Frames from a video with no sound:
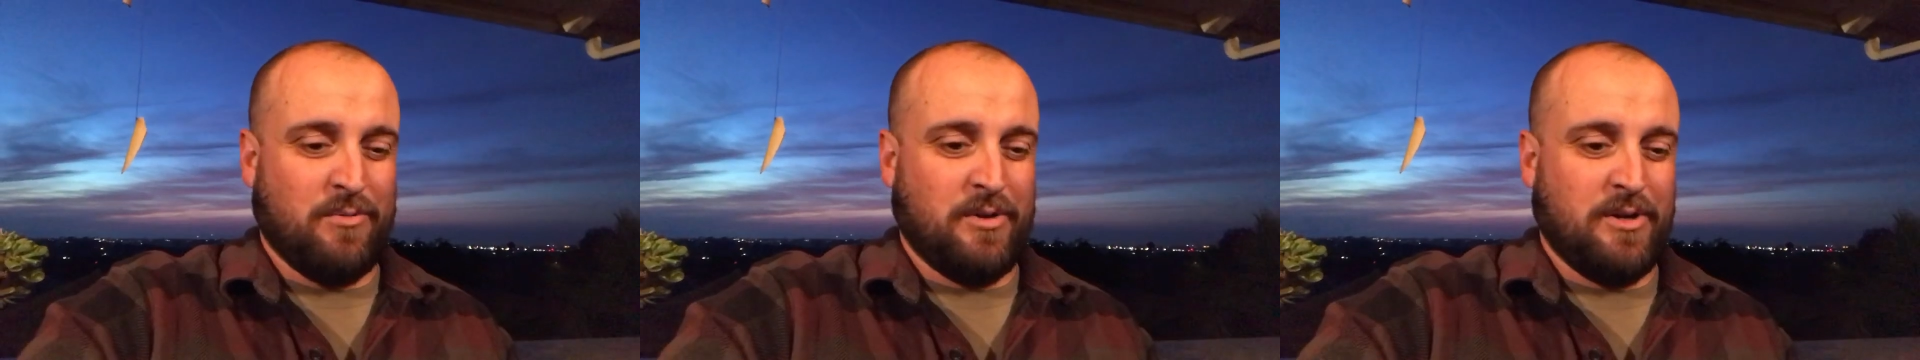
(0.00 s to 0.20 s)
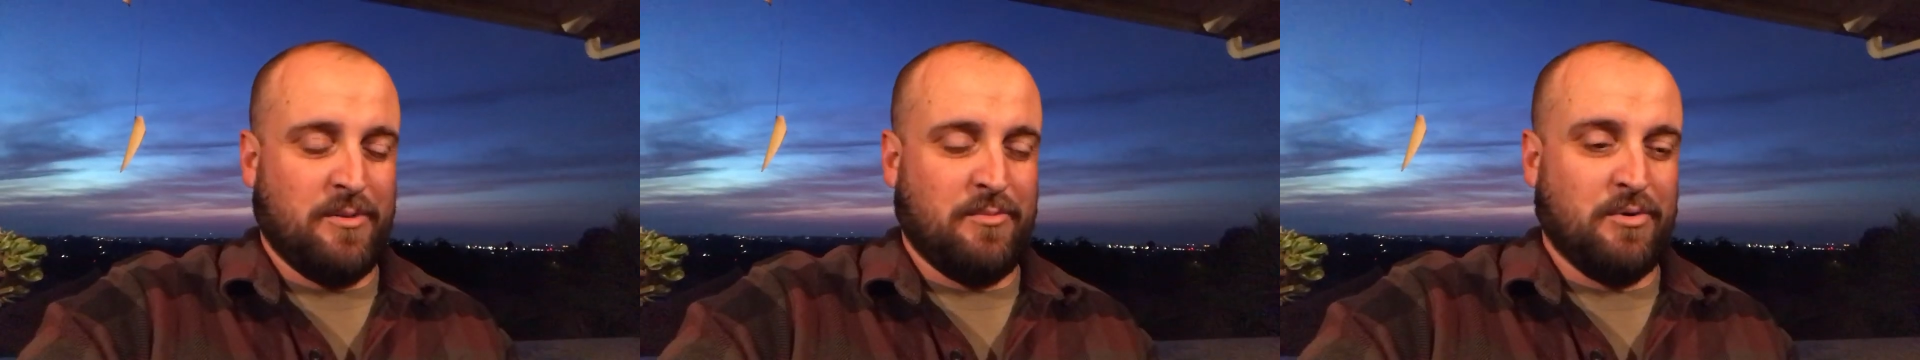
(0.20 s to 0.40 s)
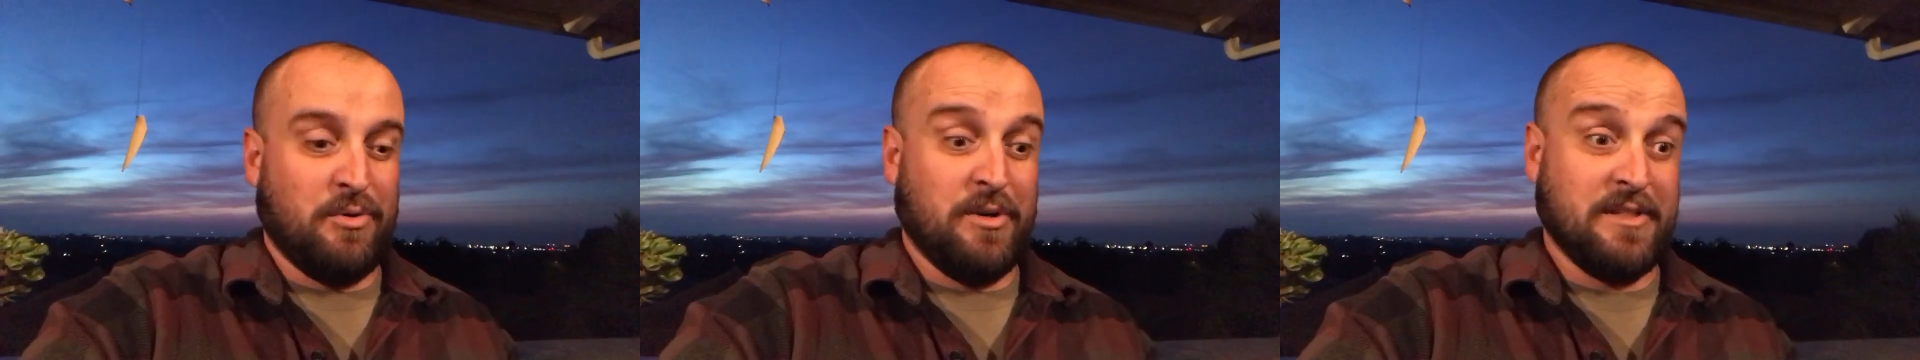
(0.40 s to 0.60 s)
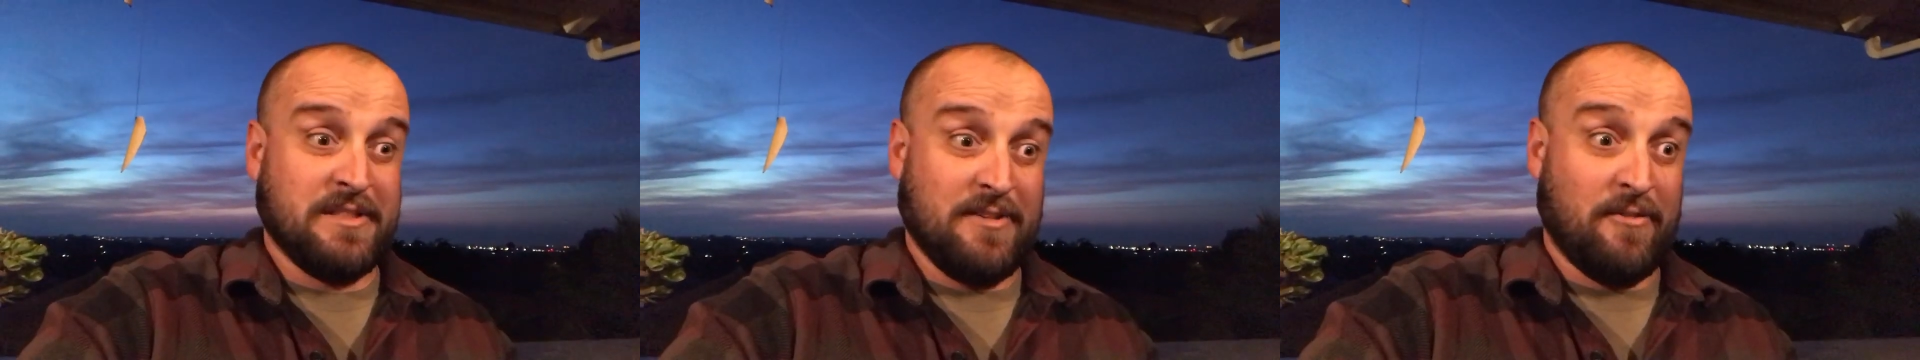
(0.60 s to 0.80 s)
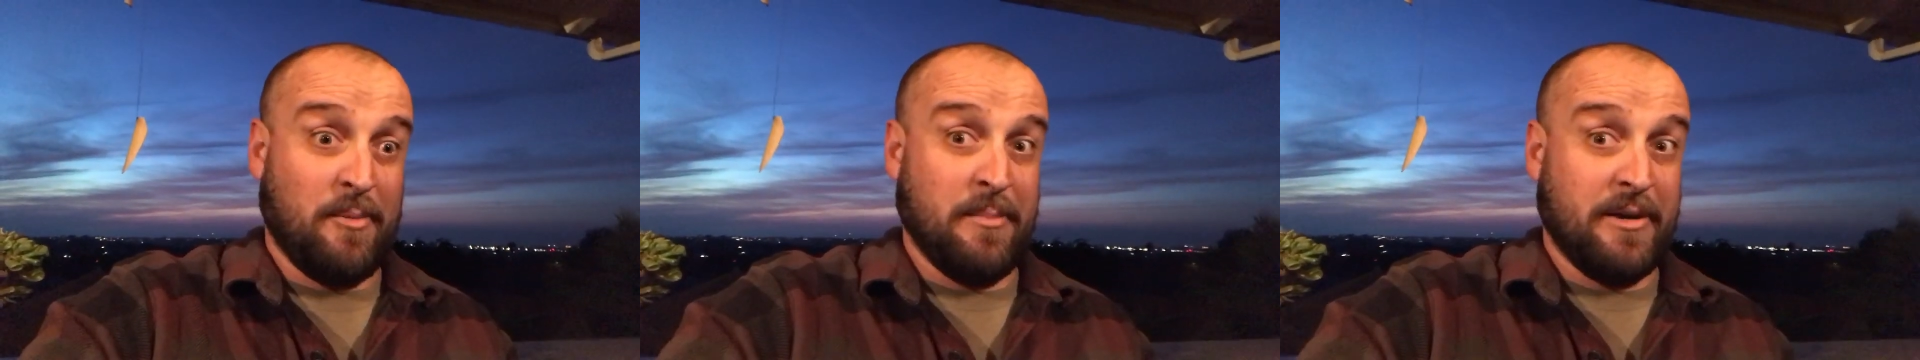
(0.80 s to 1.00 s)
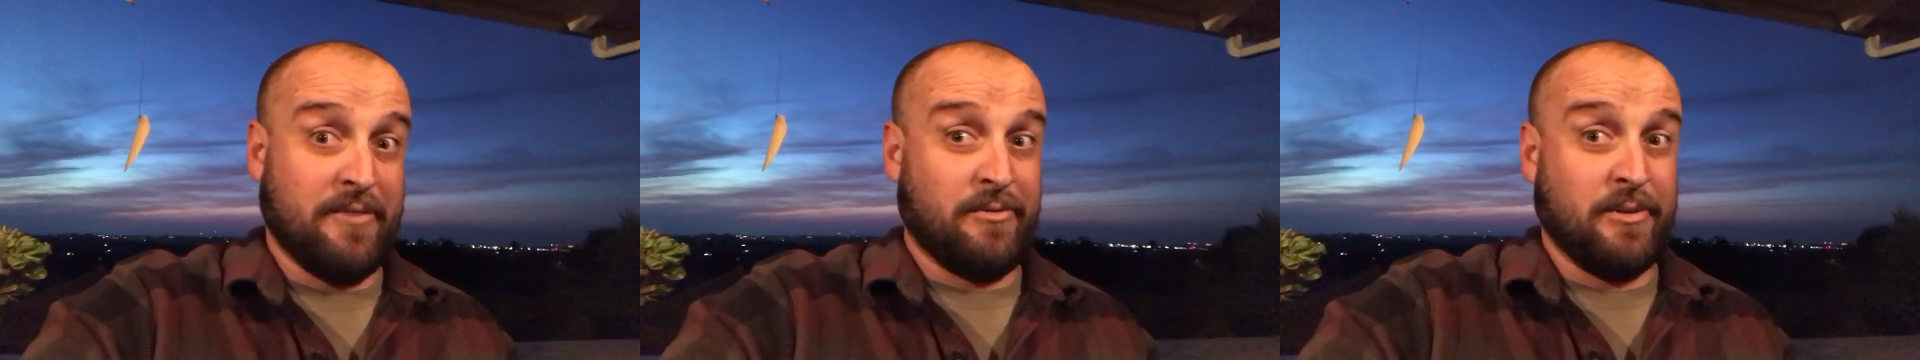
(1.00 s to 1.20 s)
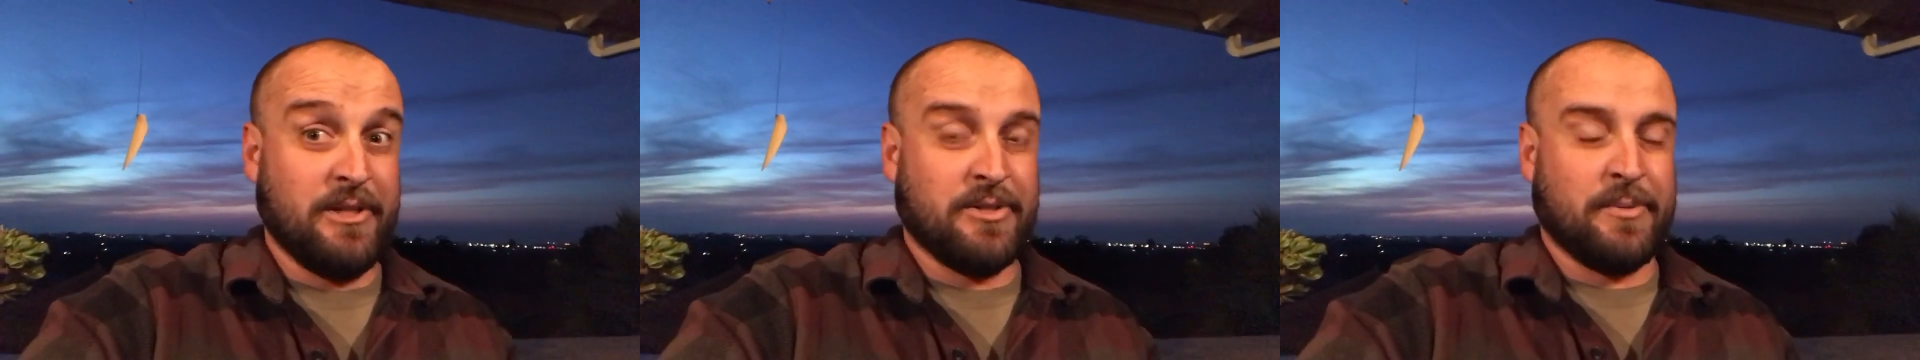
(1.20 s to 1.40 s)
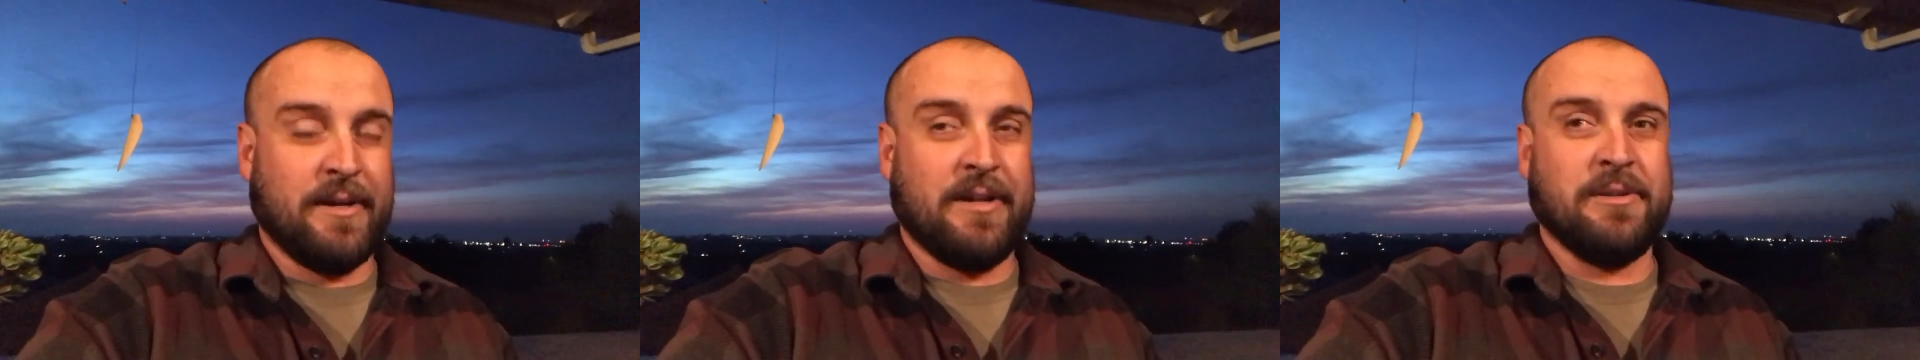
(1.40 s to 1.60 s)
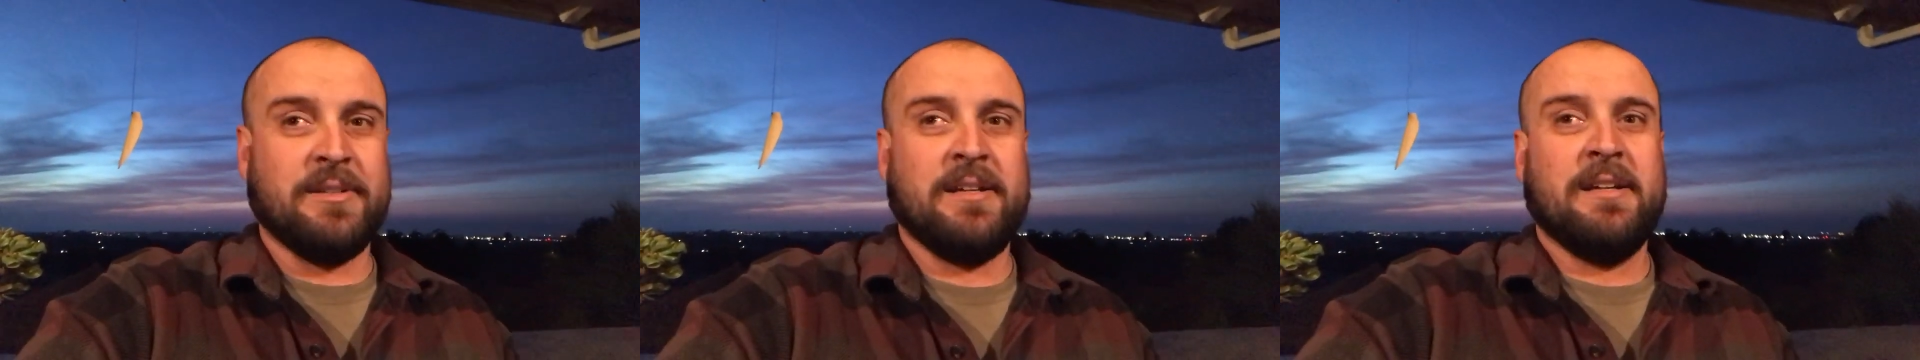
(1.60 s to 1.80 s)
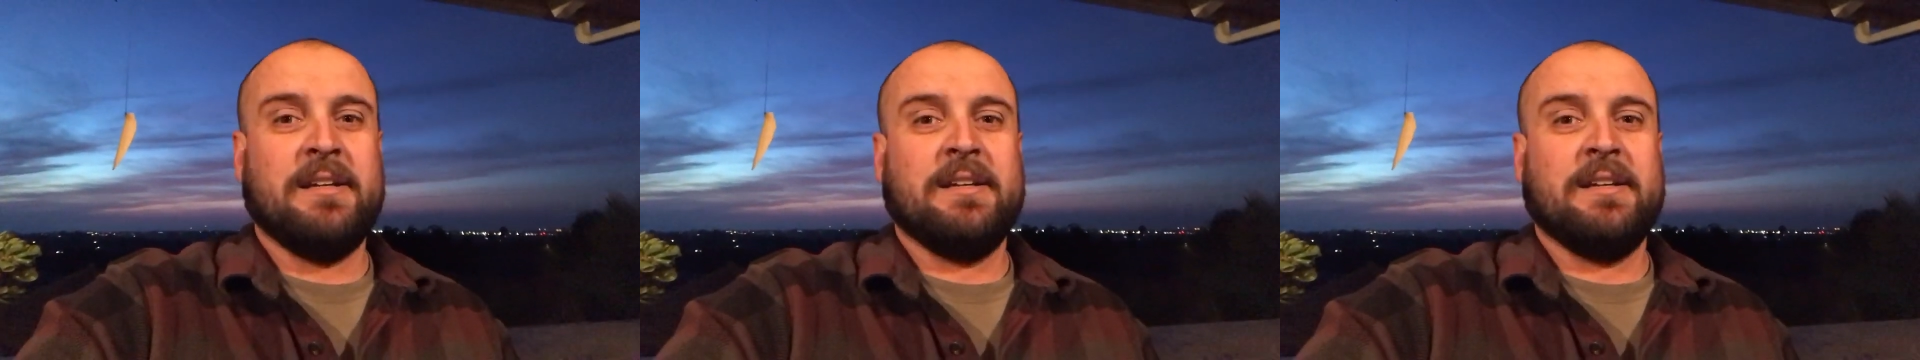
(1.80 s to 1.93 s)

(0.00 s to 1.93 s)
you brewed a different beer for each round.